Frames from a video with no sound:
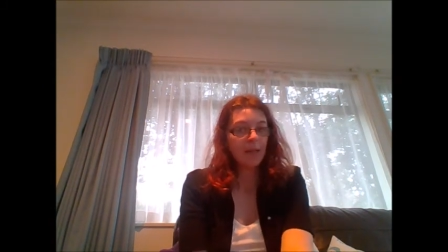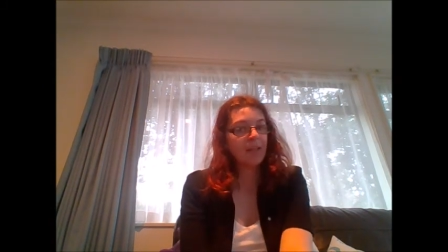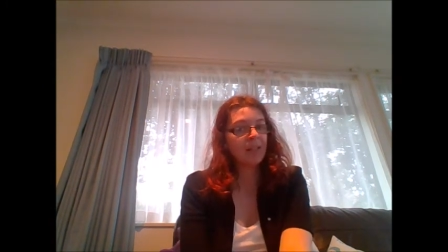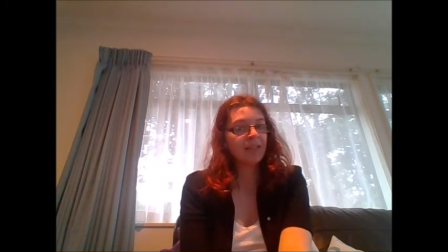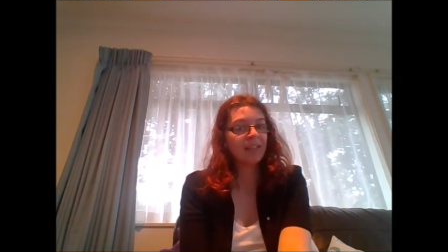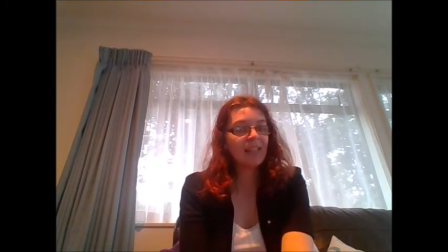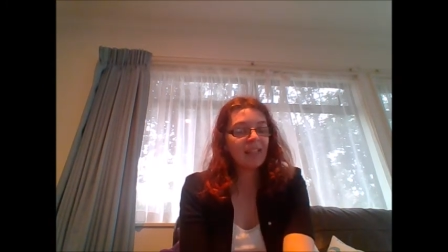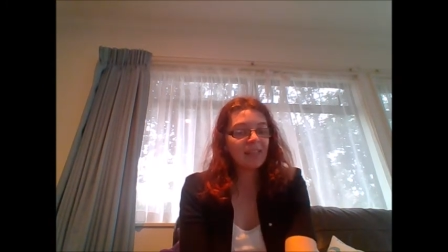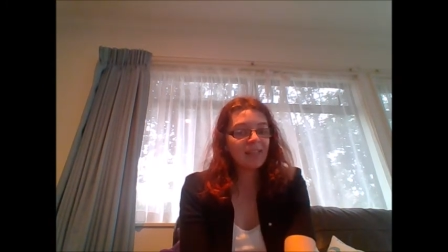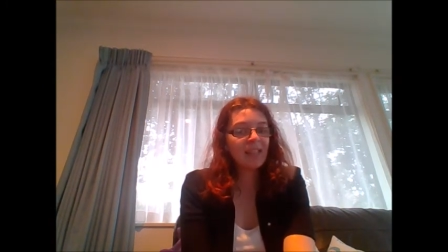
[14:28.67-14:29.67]
Because the
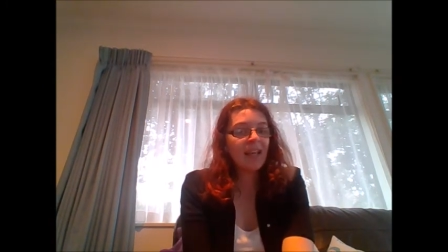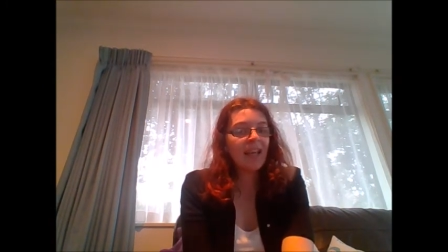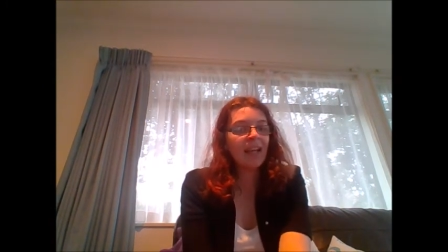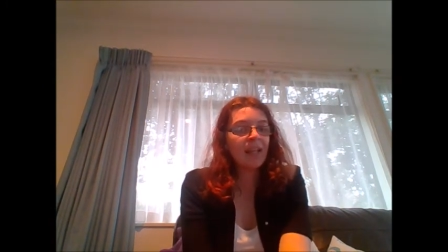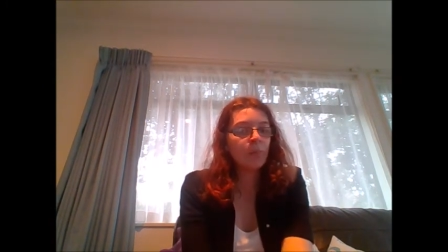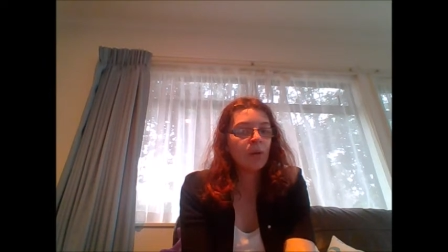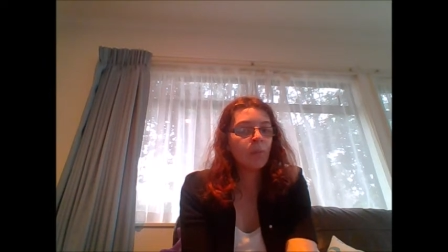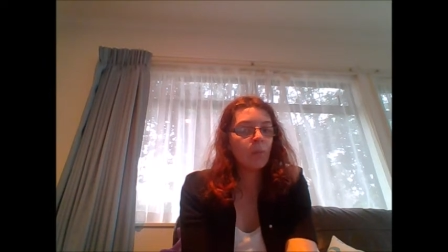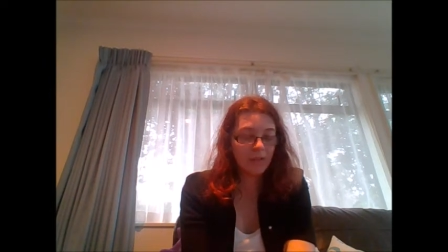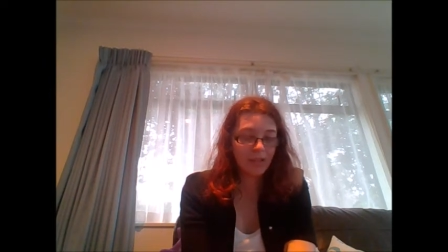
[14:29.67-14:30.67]
last thing that
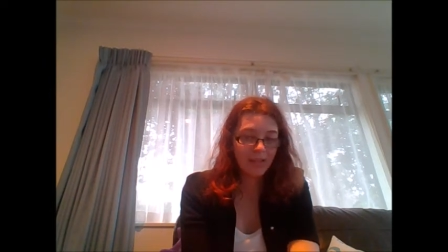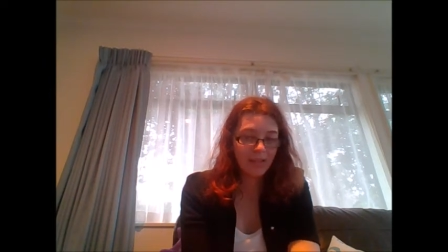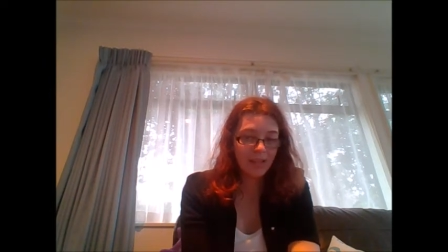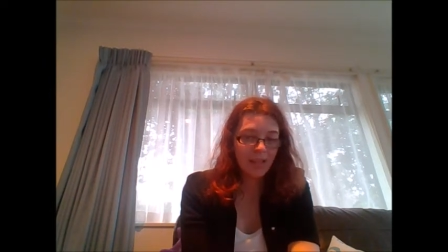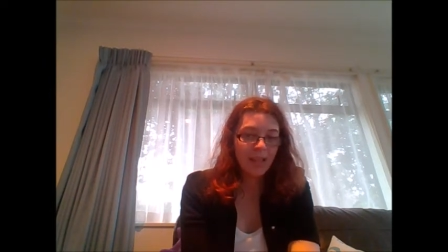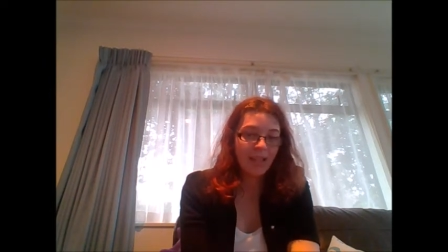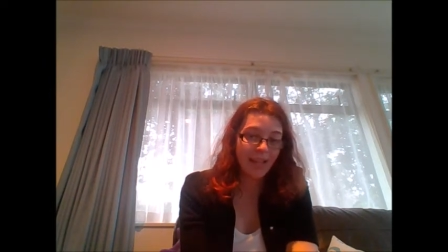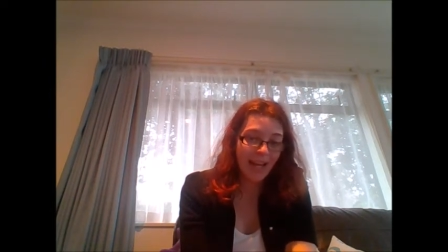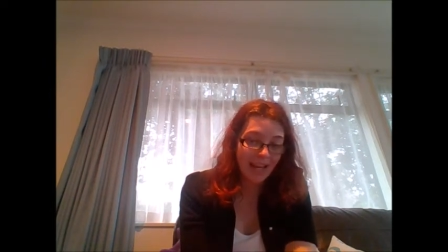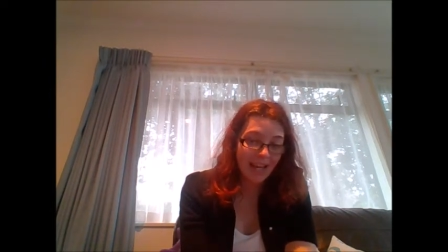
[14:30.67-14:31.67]
anyone wants
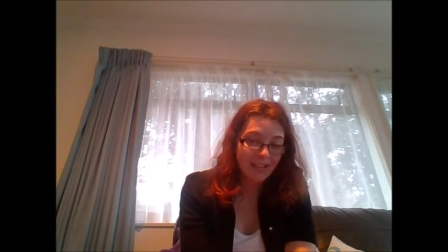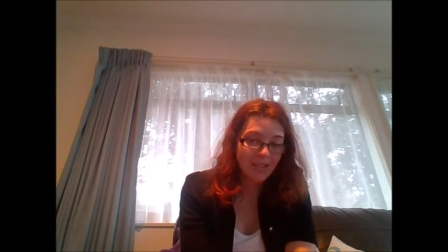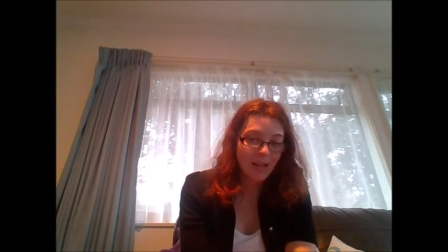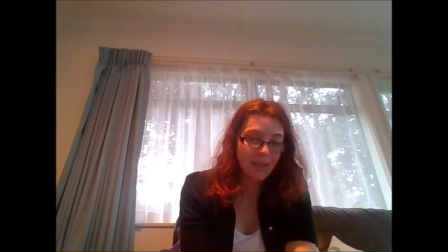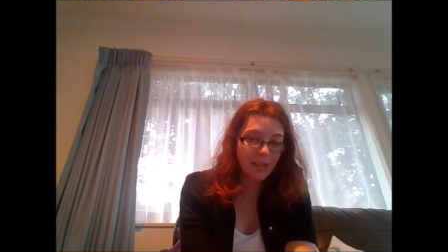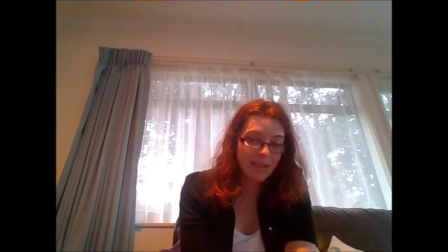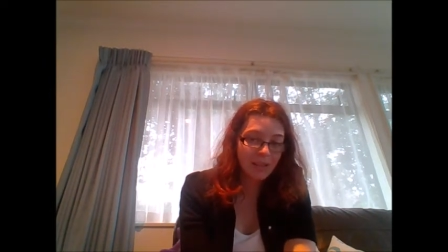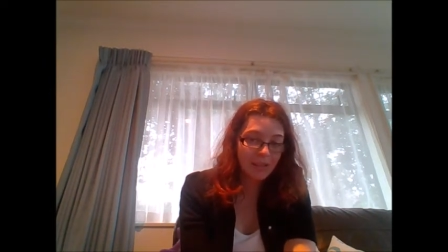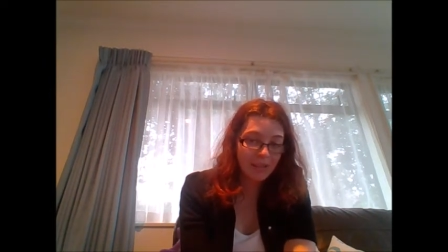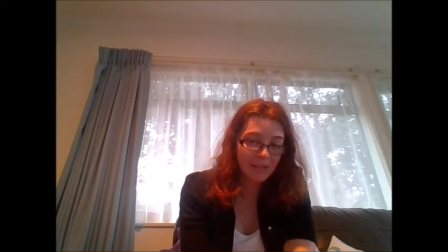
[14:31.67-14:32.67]
that has a mental
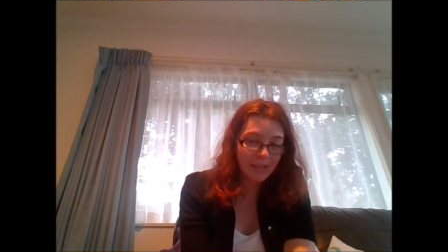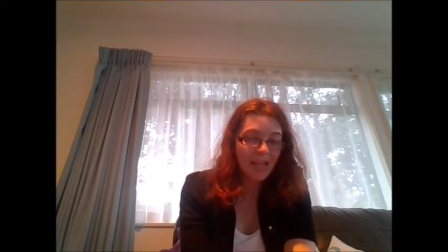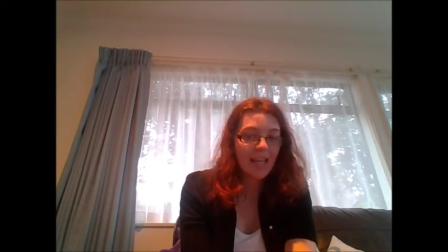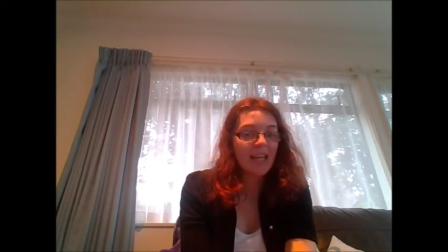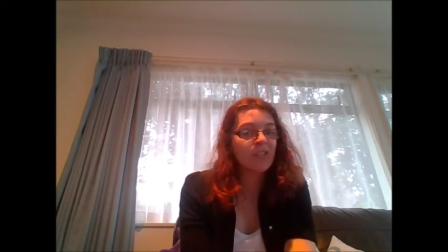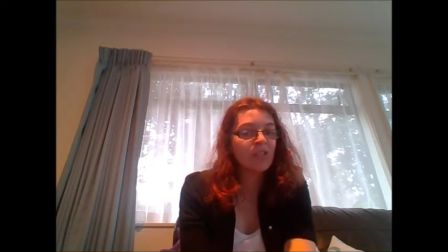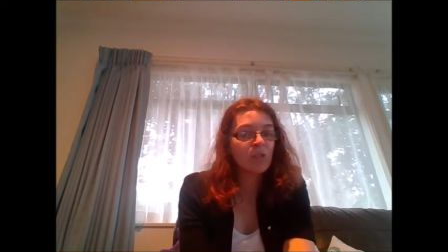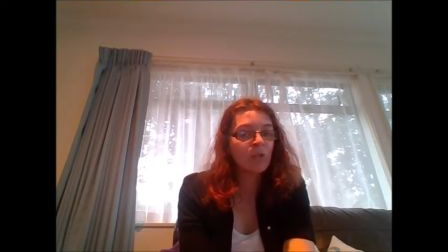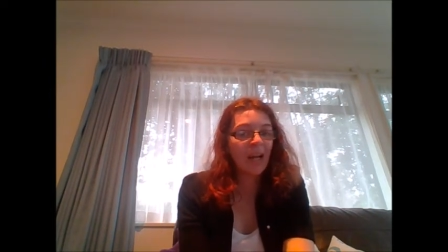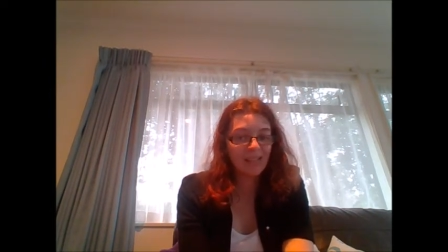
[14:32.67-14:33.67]
illness is to
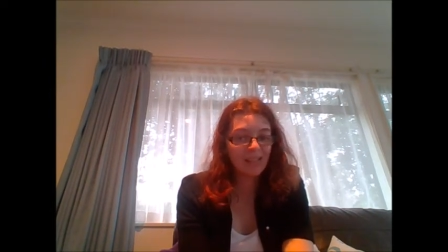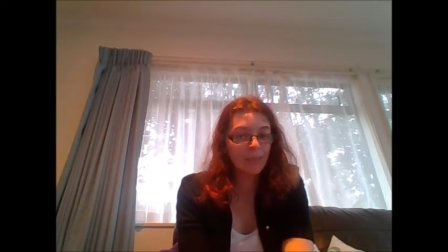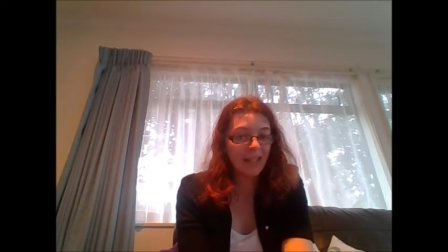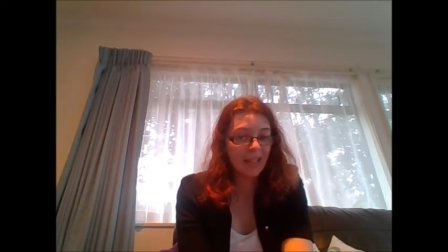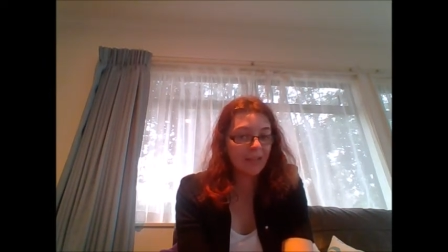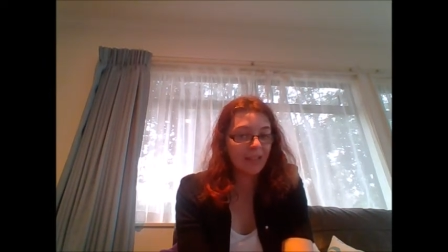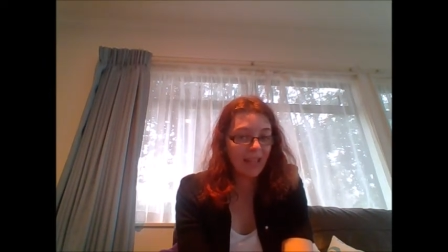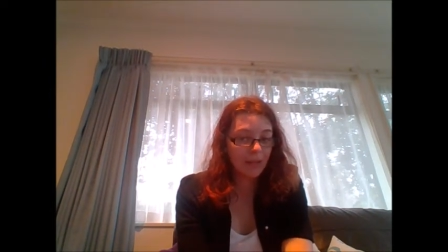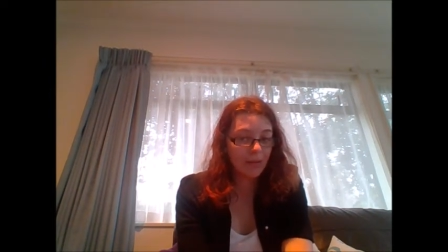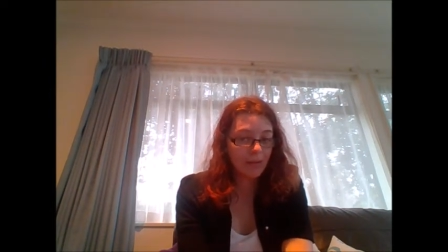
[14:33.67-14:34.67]
drag someone else
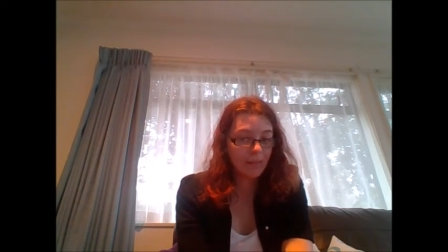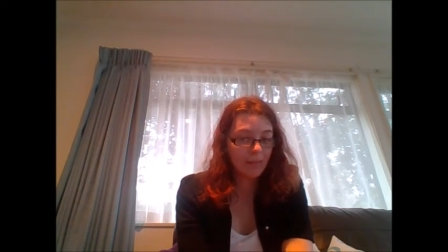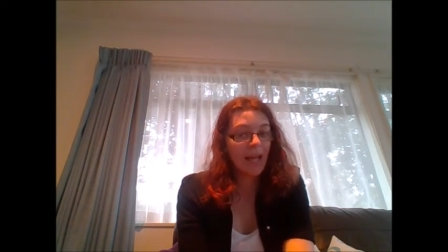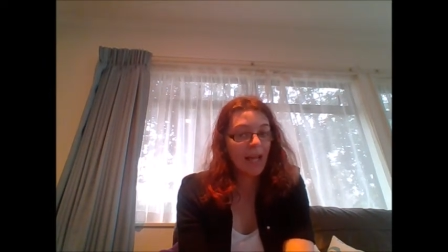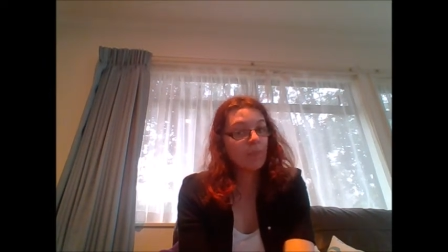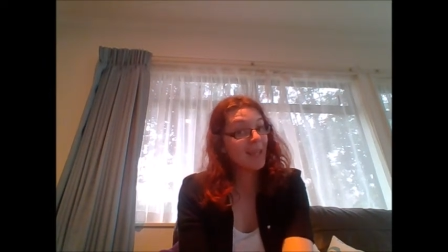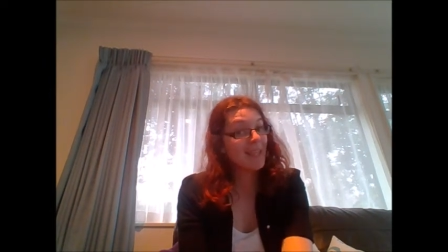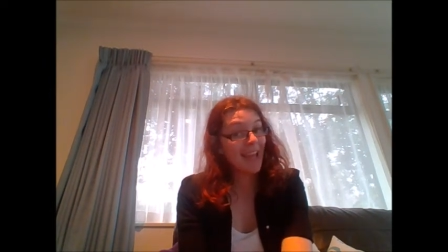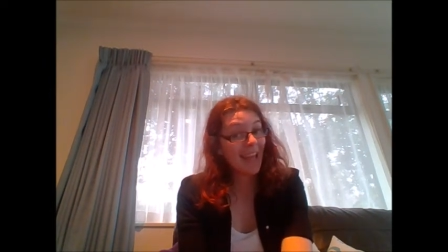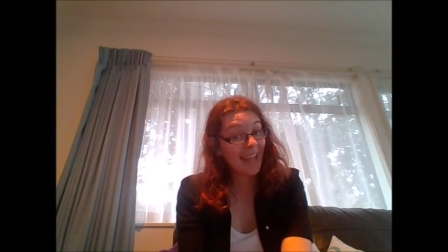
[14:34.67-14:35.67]
down. And we
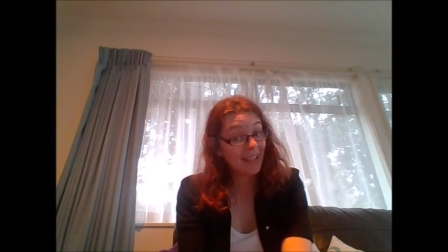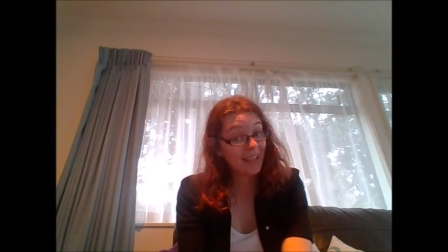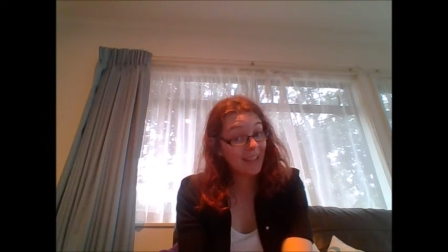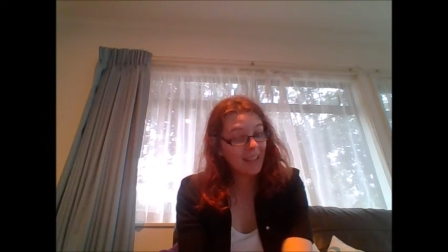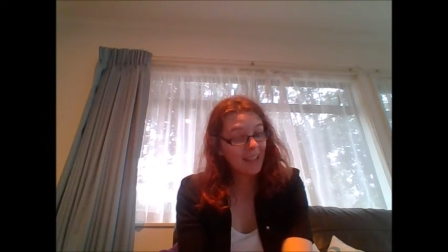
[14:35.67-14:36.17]
can.